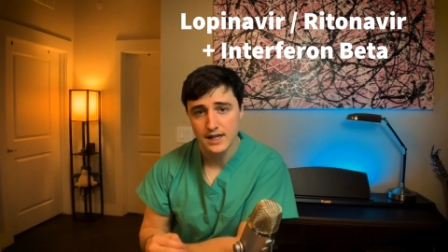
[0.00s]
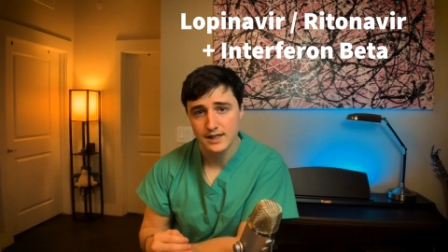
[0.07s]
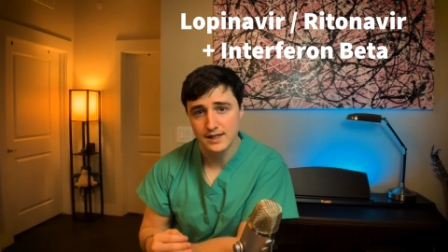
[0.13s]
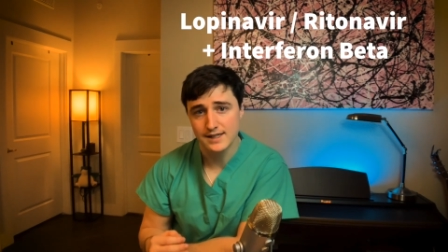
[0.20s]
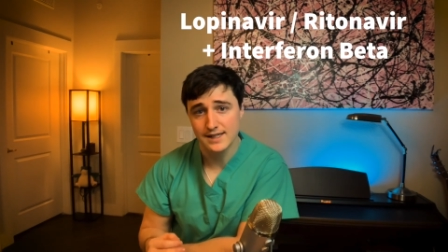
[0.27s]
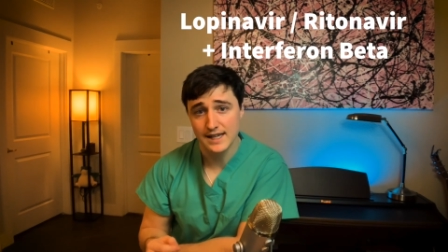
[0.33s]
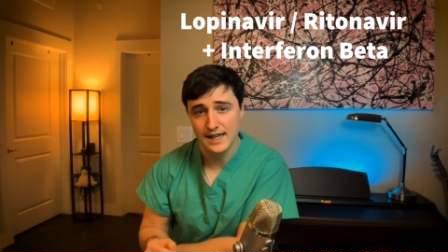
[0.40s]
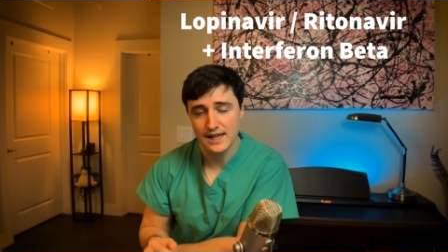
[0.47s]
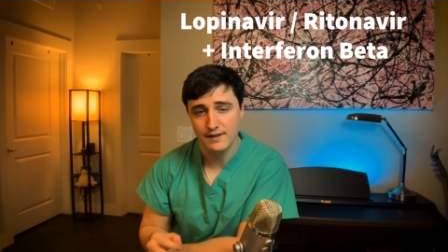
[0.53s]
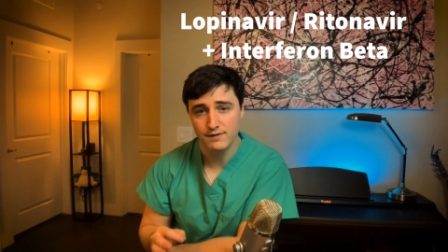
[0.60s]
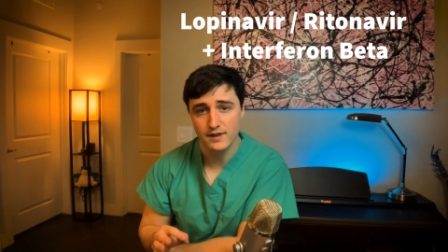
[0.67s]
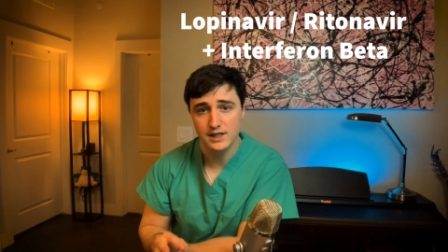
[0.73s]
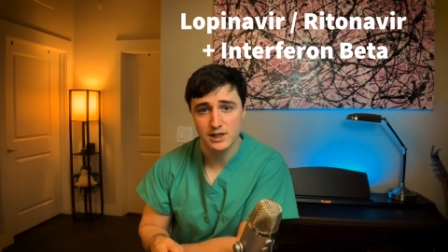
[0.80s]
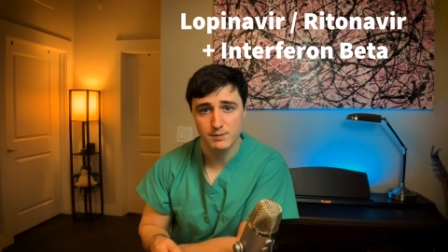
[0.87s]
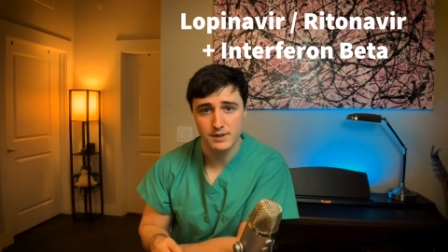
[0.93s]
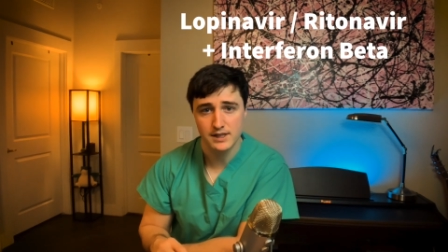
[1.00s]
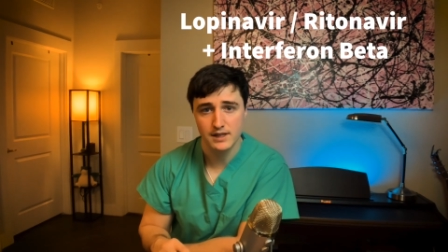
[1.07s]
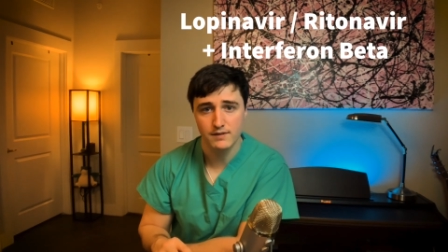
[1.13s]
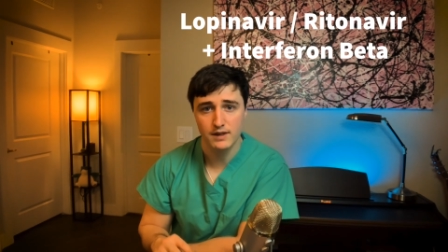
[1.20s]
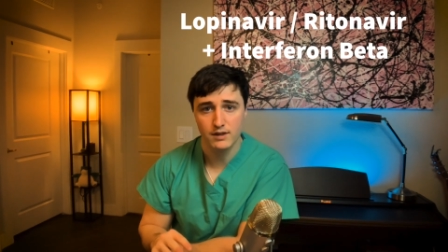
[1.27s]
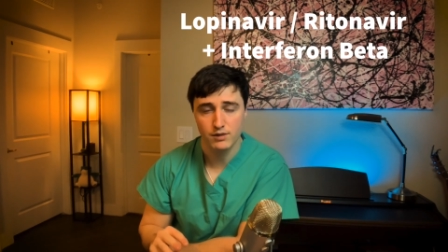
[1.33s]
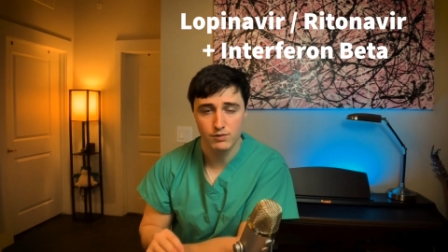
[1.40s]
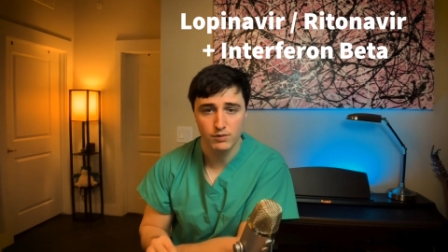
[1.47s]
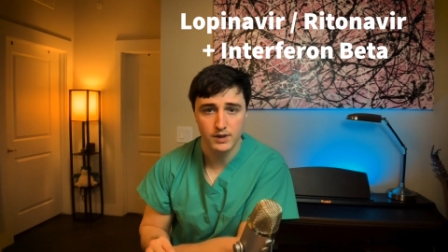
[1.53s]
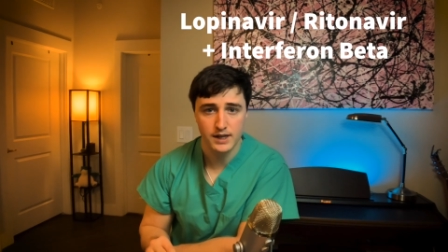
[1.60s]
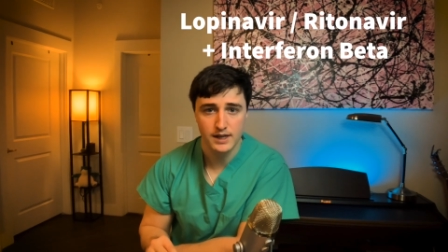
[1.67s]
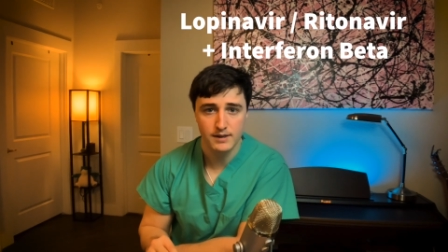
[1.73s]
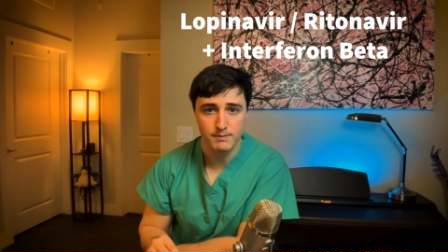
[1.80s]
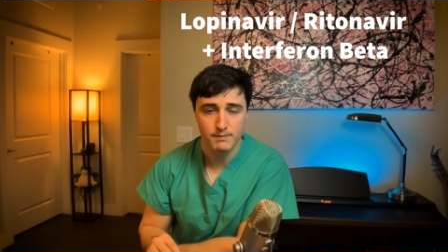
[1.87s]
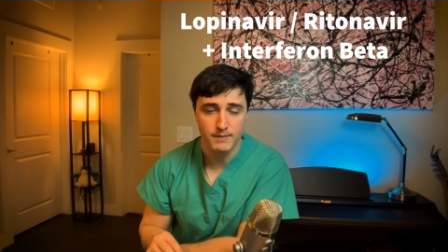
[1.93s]
to see if this specific
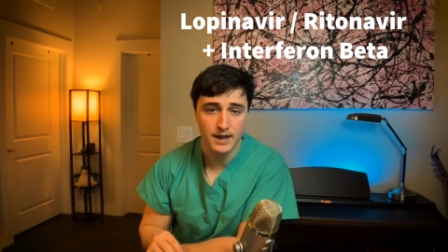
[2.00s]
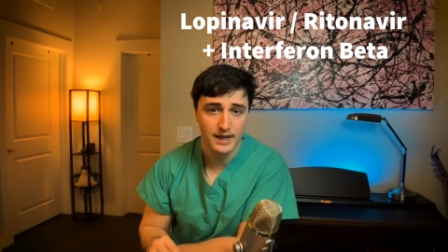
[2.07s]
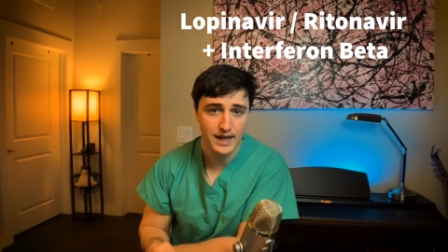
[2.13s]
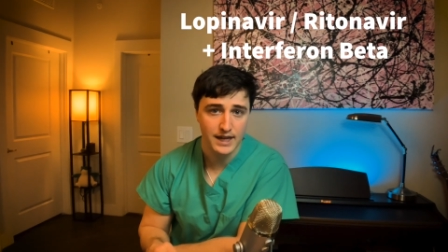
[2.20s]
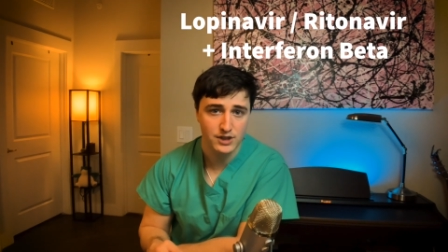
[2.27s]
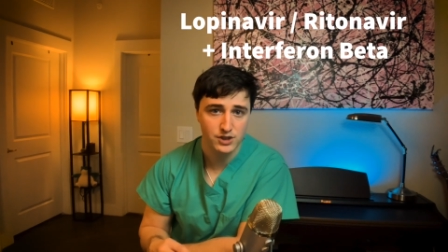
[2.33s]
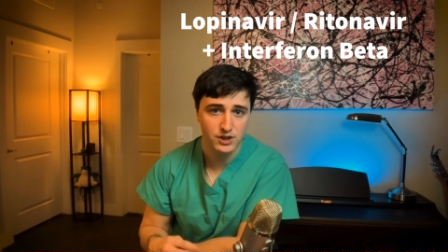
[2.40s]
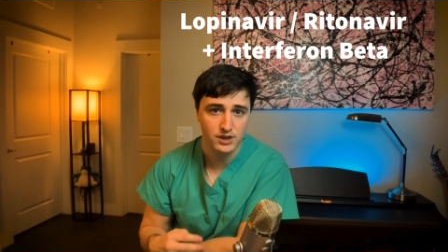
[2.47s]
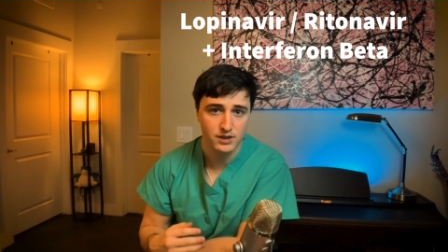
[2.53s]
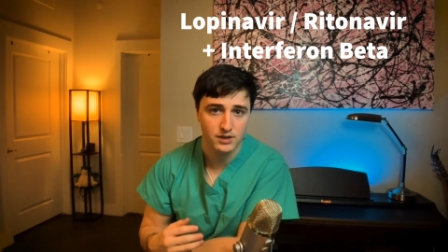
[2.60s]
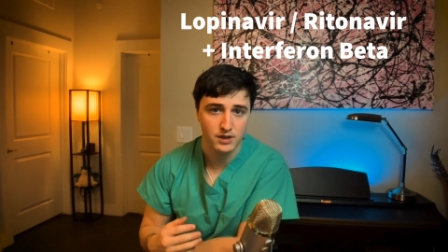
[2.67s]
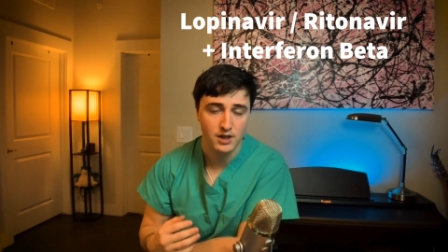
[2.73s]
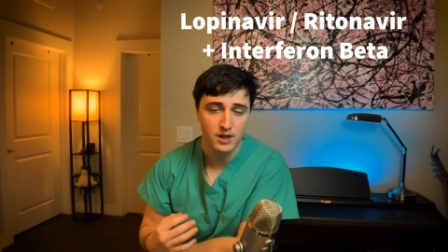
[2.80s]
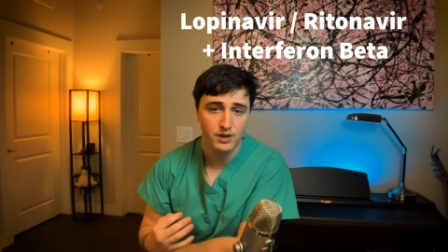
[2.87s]
three medication